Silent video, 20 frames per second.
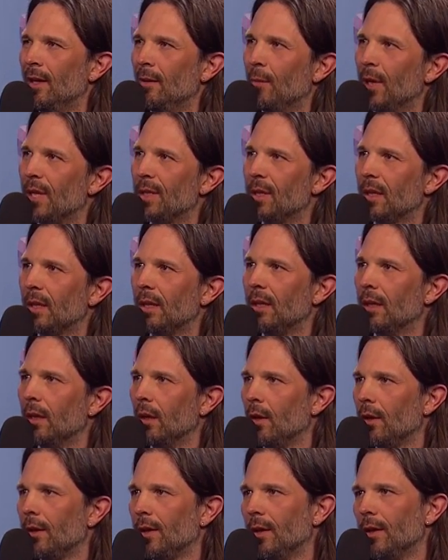basically a
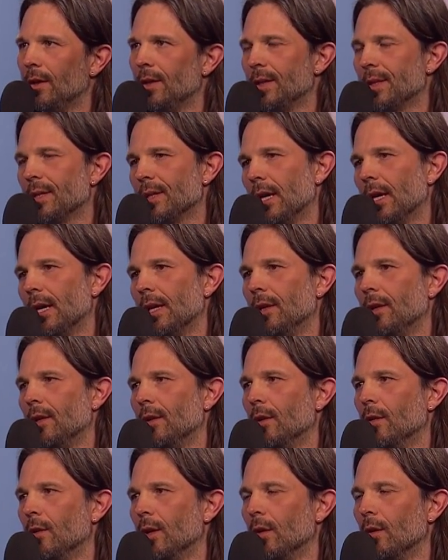lot in the design, you
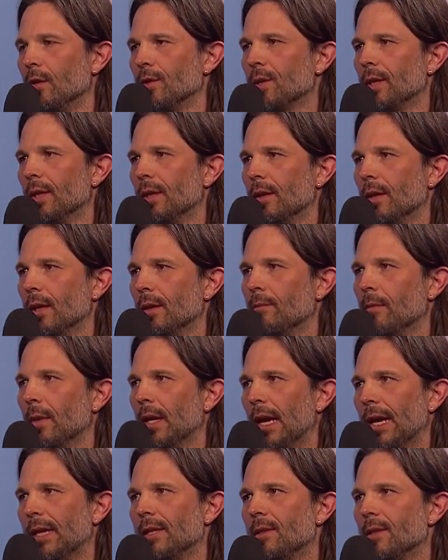know, and also in the
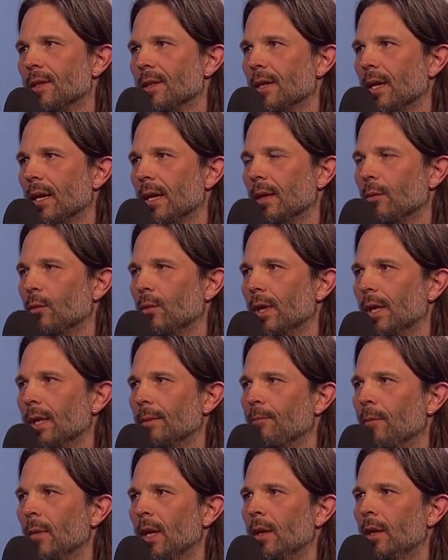light design,
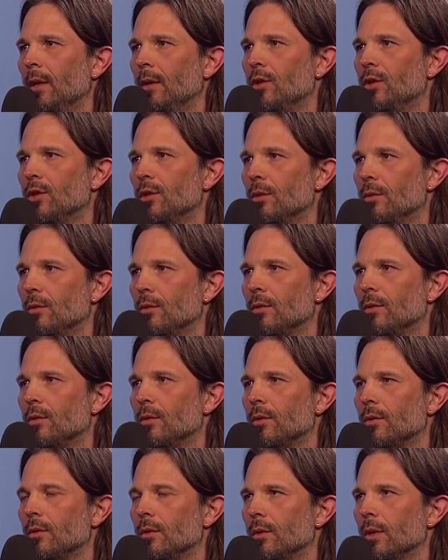we
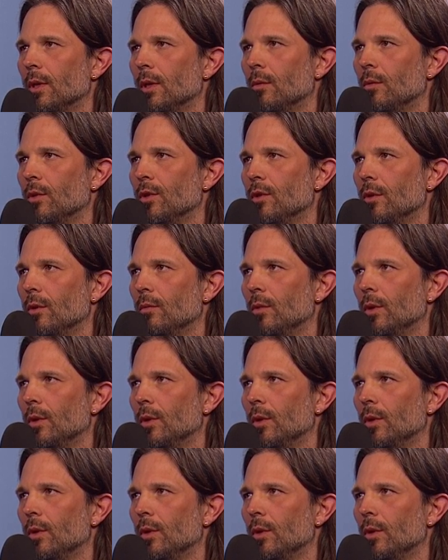choose uh, we,